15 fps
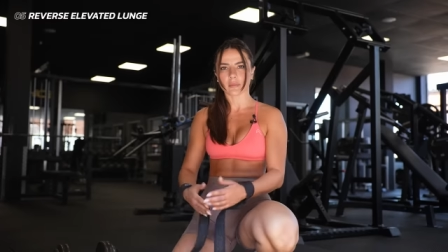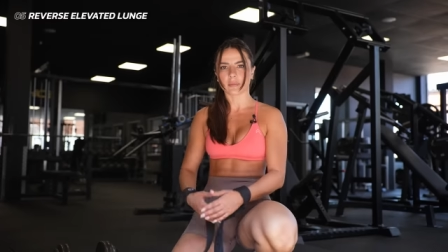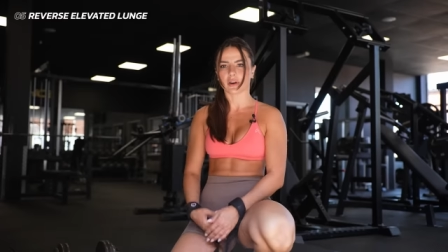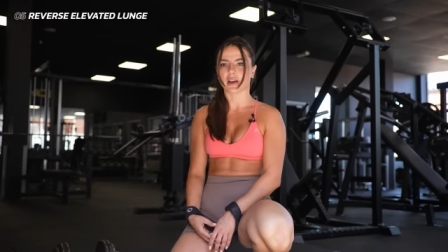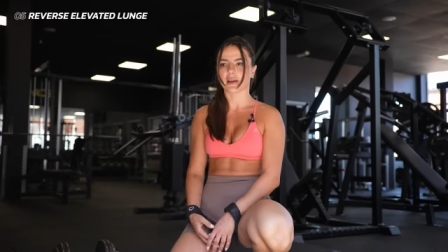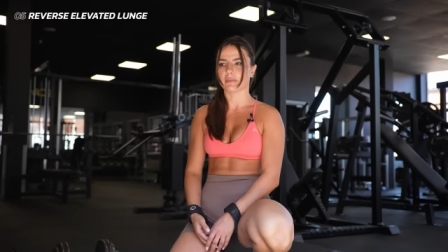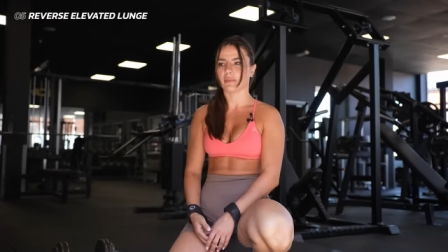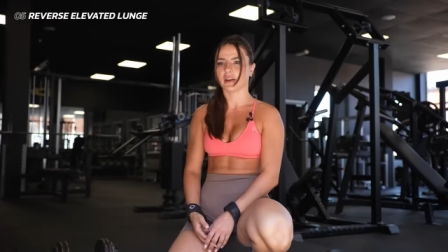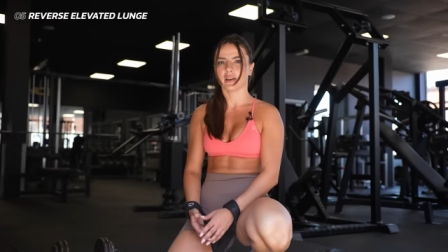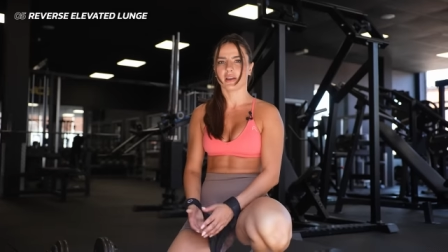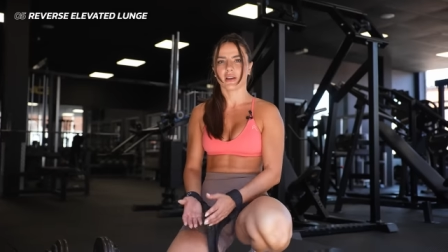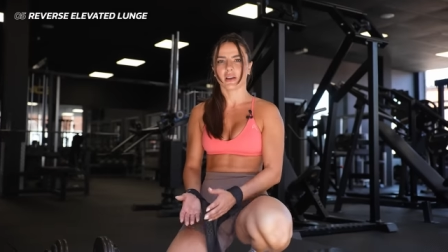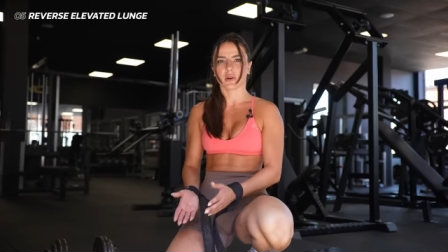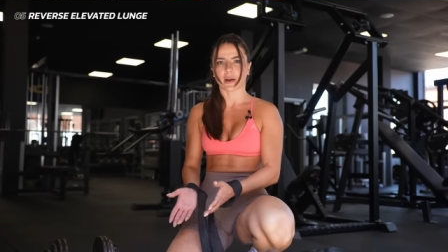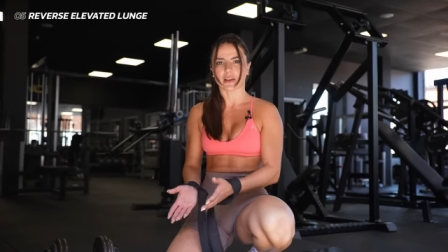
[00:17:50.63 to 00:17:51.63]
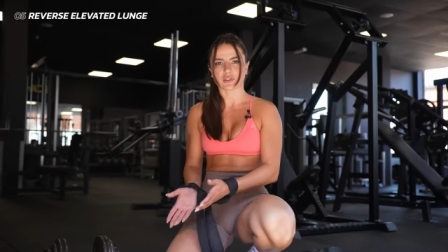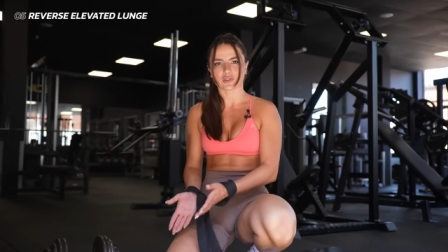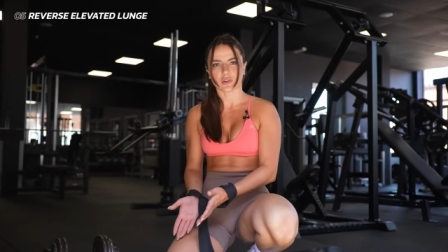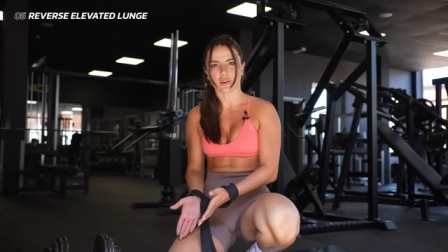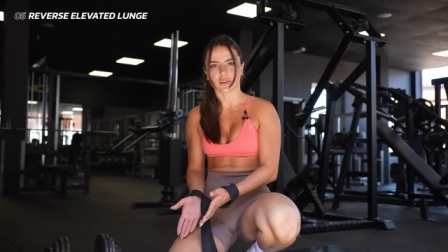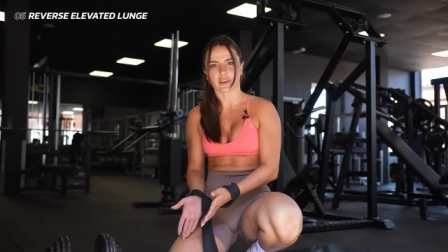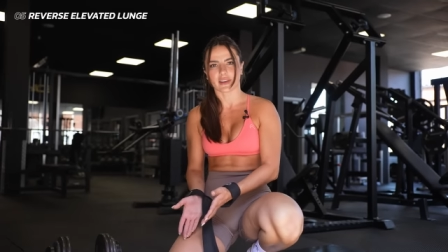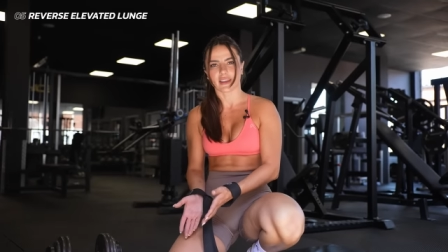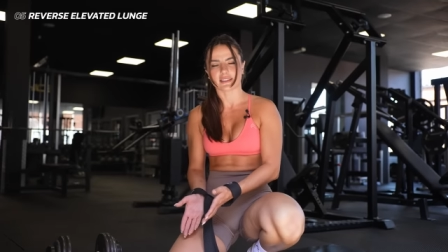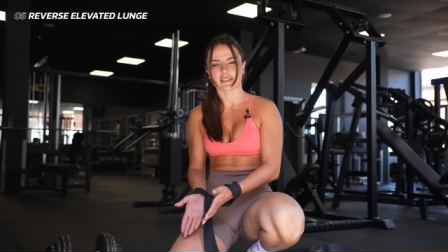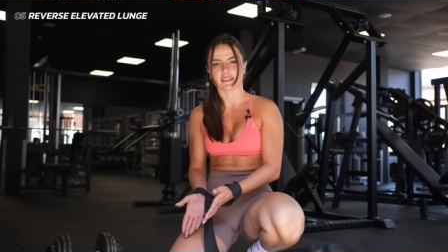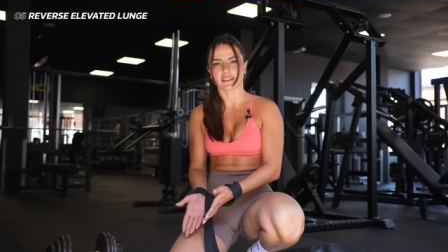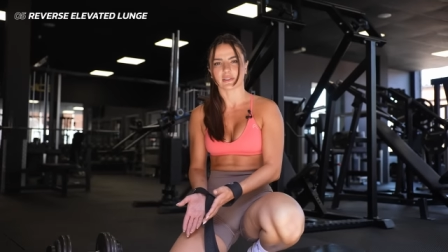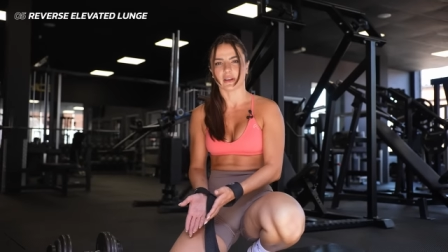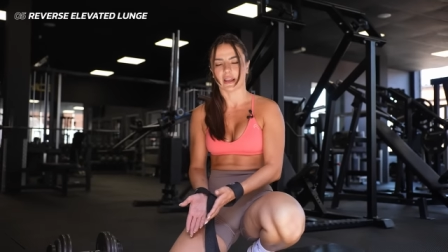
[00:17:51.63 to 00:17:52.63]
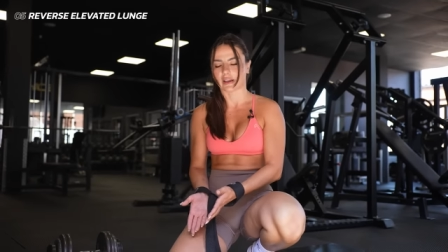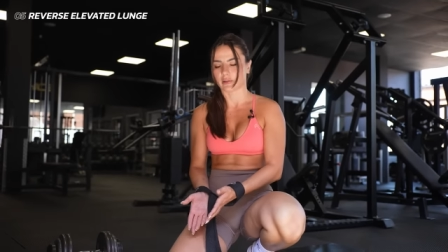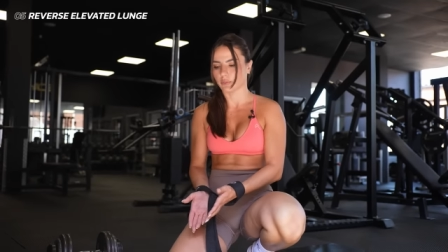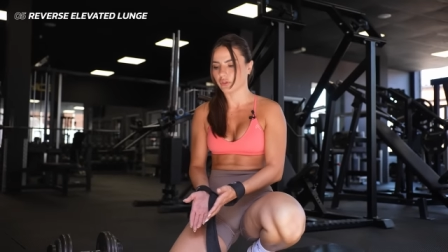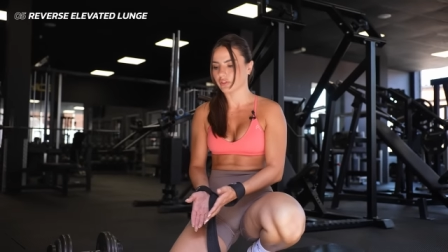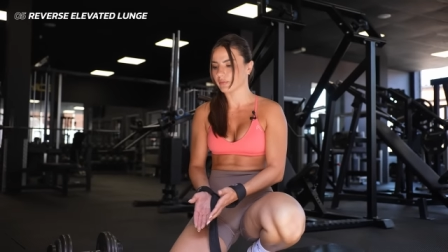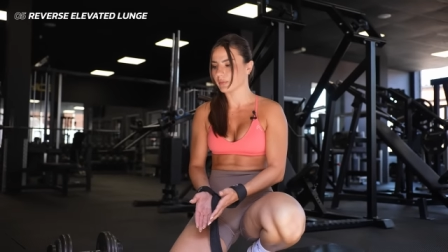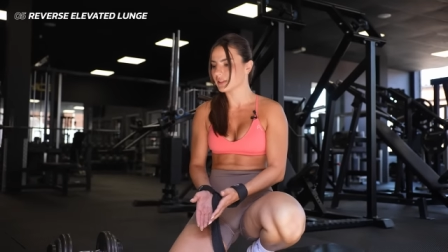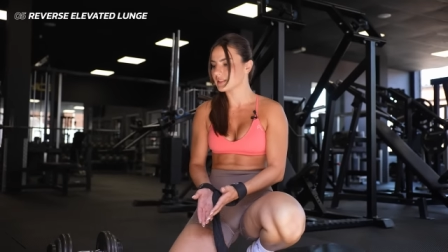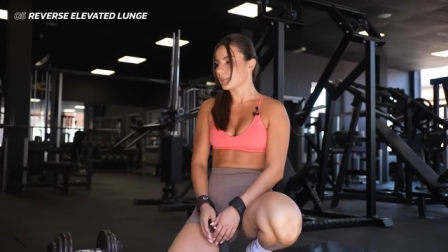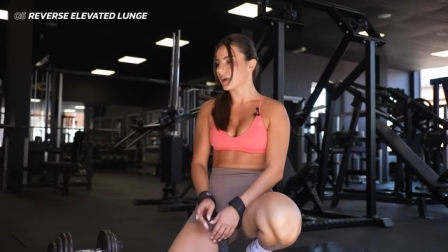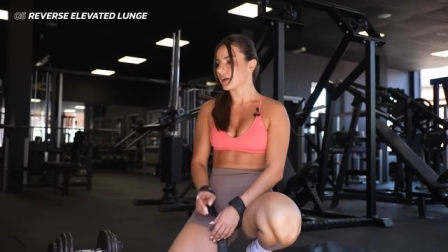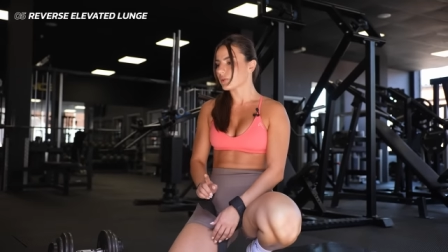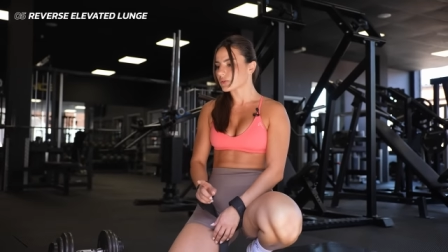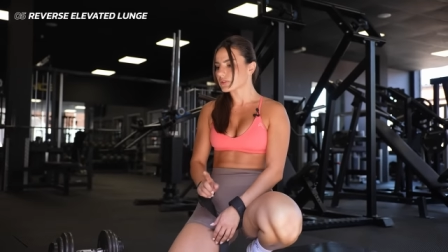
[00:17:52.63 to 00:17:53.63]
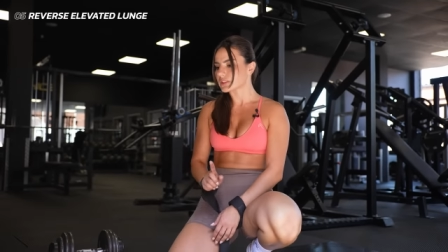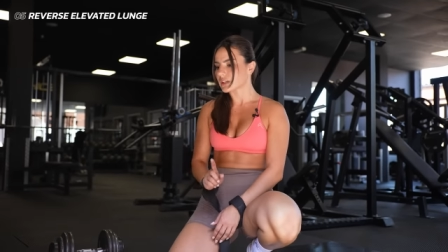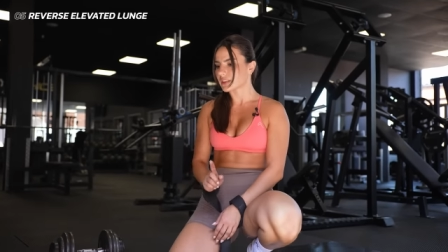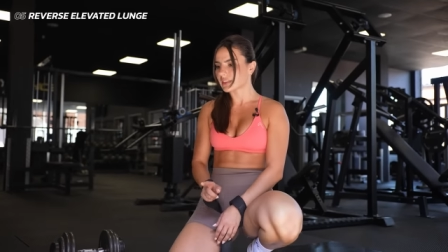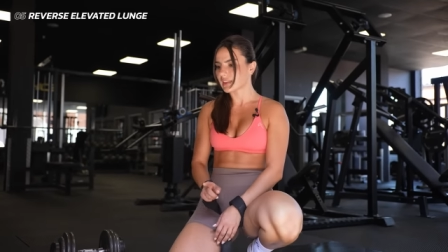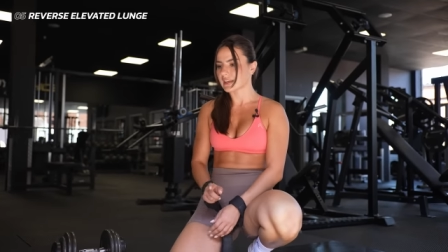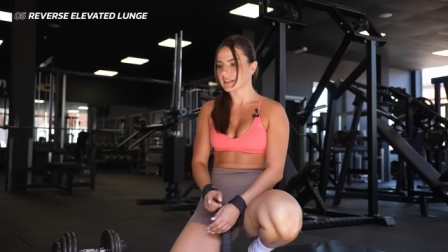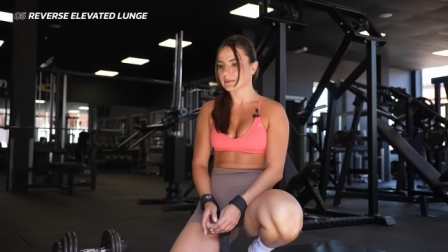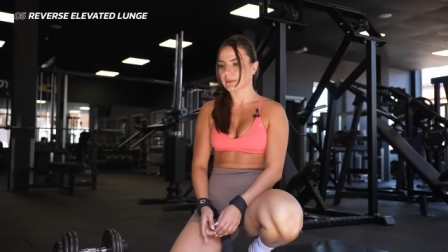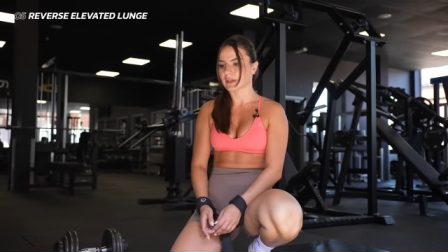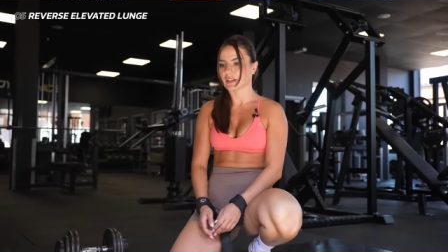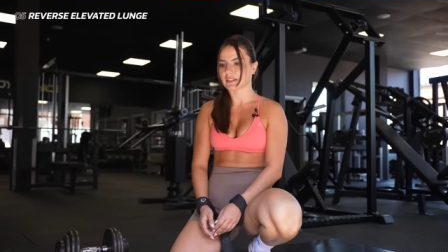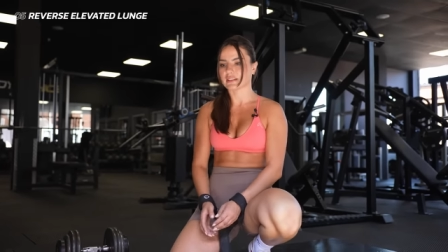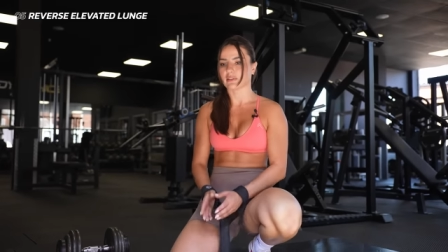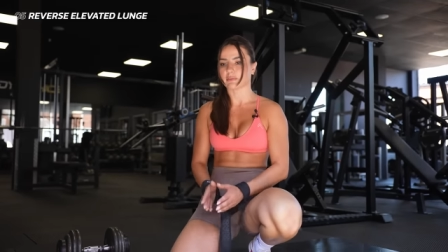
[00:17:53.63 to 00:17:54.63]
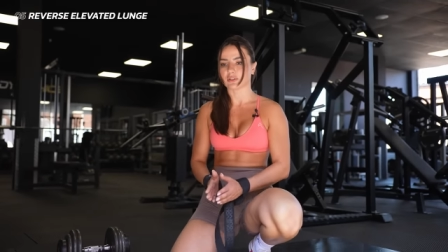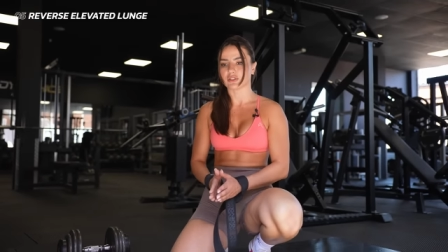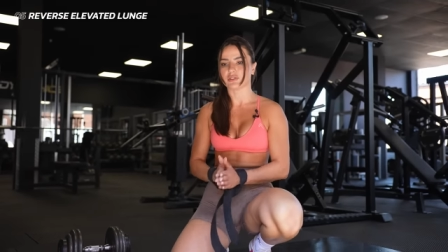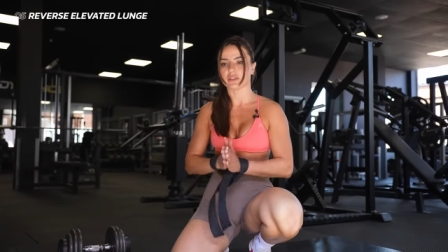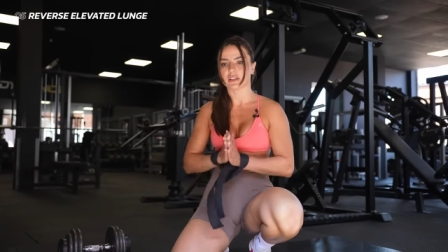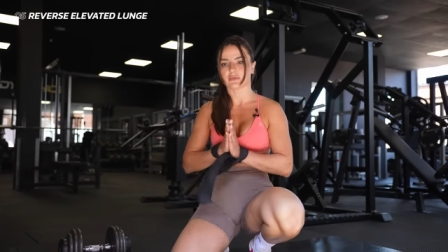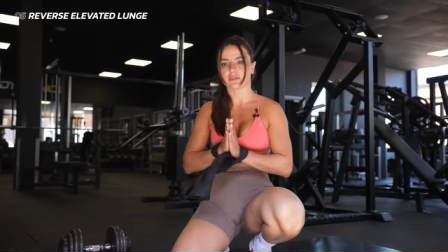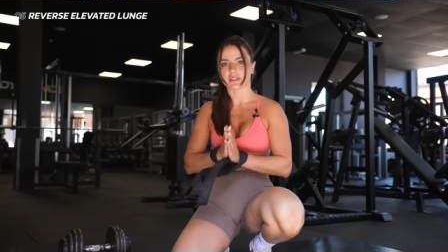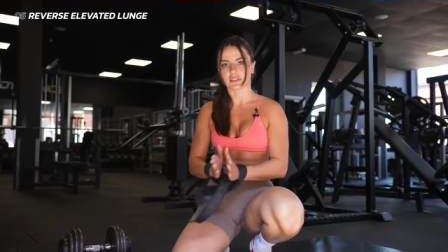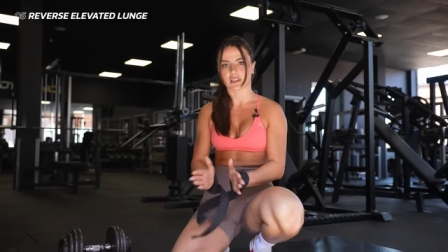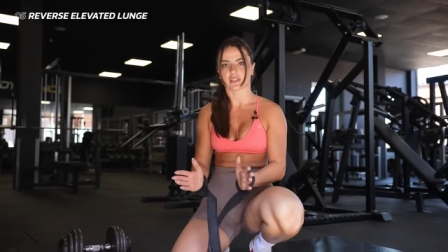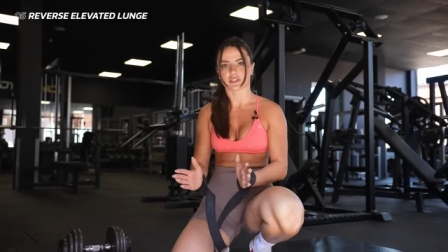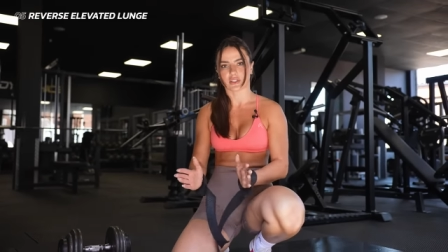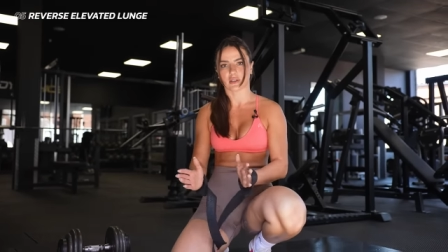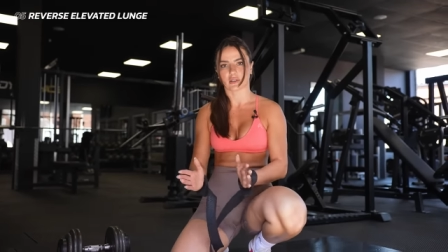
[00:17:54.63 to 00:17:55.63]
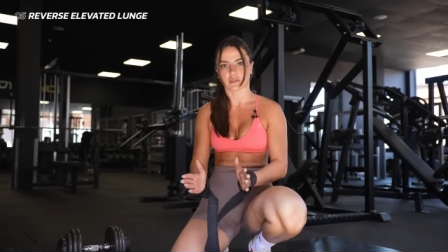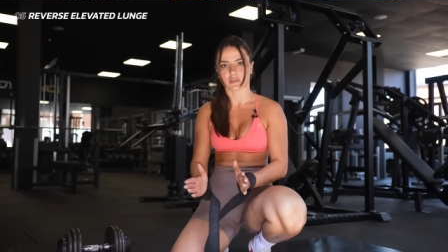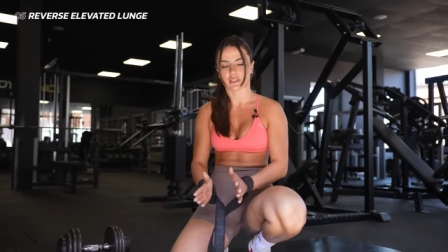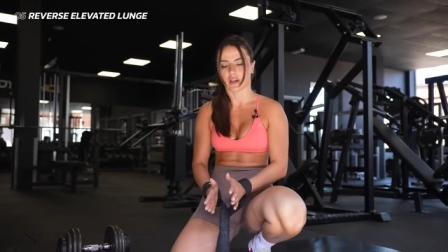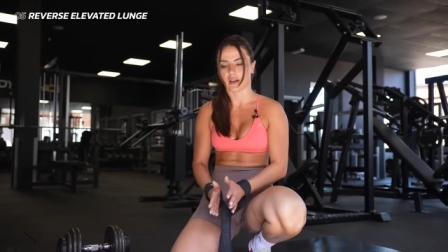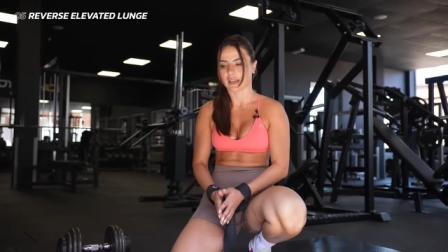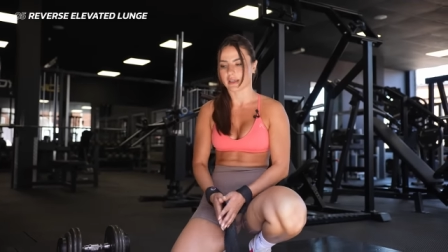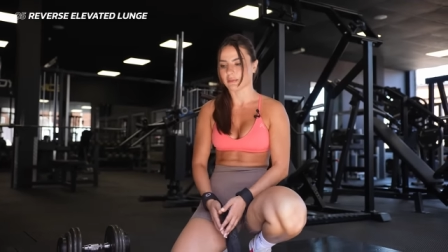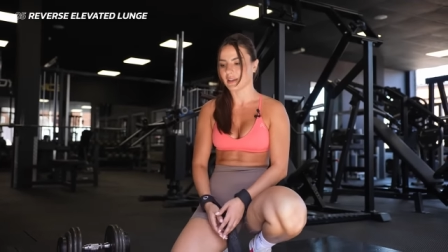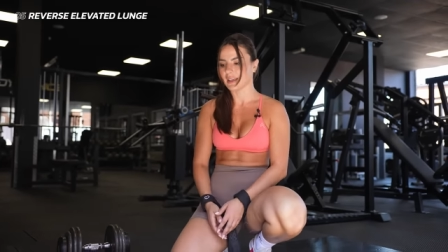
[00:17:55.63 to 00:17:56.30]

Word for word: but I'm quite strong in single leg movements, but I also think it's because I've been doing them for such a long time.